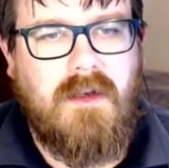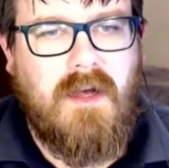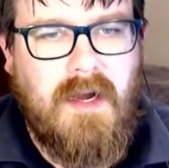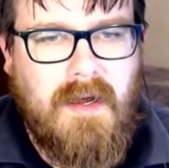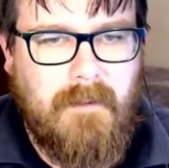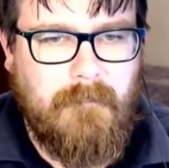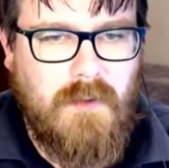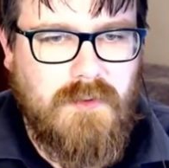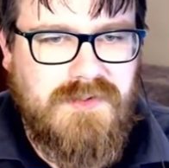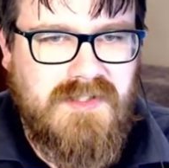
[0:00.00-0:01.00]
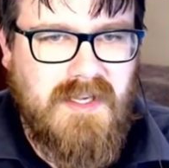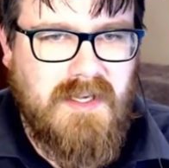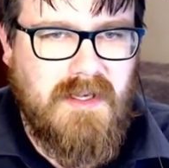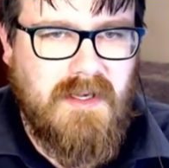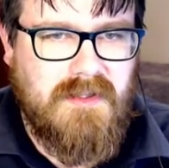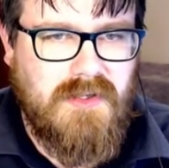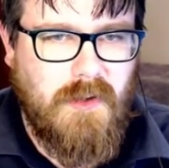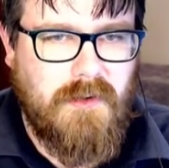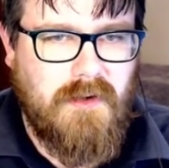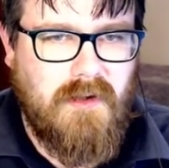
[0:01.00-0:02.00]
Um, you'll see a total